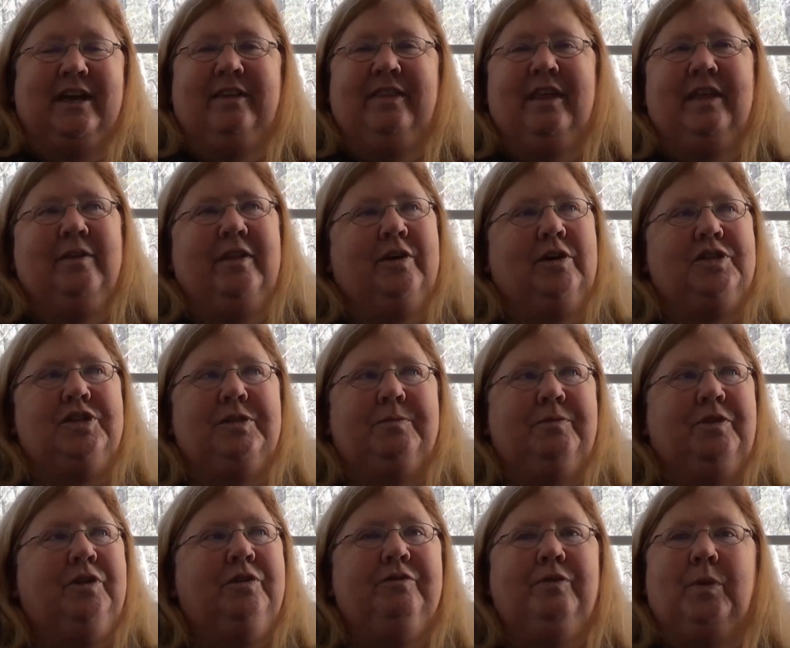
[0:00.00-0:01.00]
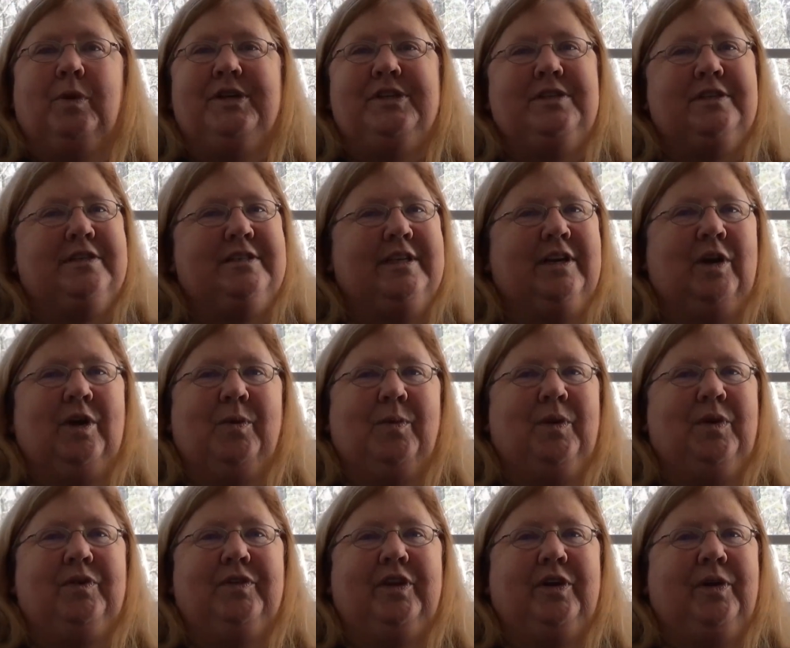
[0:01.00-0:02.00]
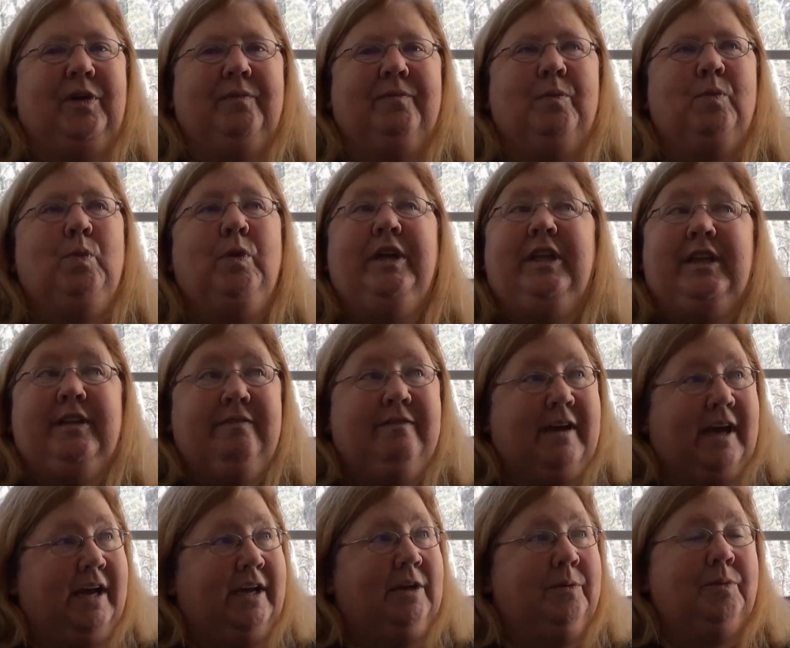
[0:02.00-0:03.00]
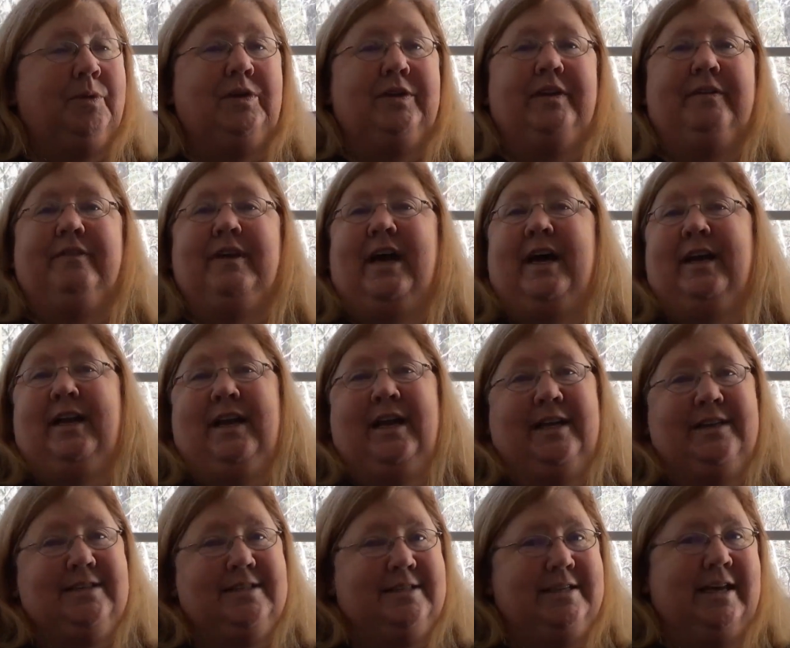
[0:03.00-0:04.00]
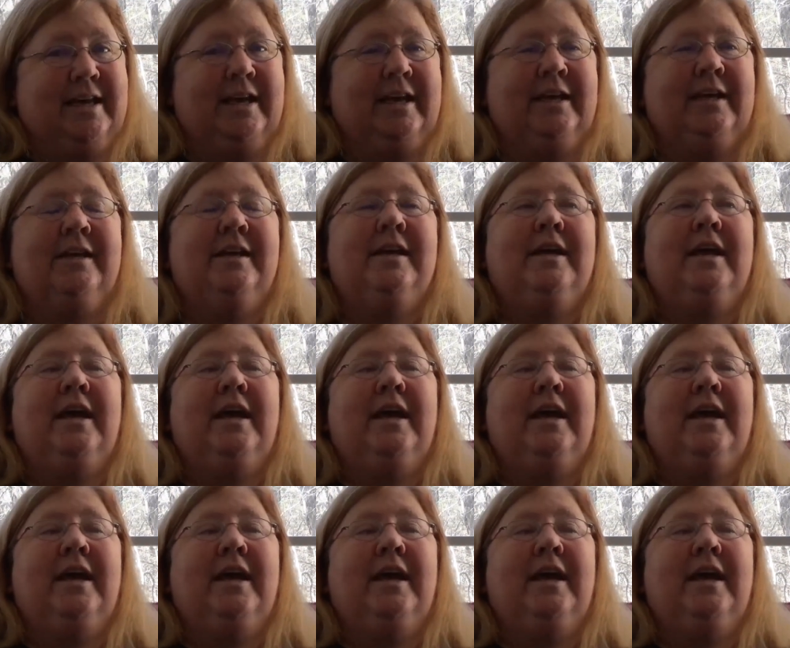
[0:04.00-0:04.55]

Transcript: I think there are some new voices in our world that are really valuable and they've got a lot to say.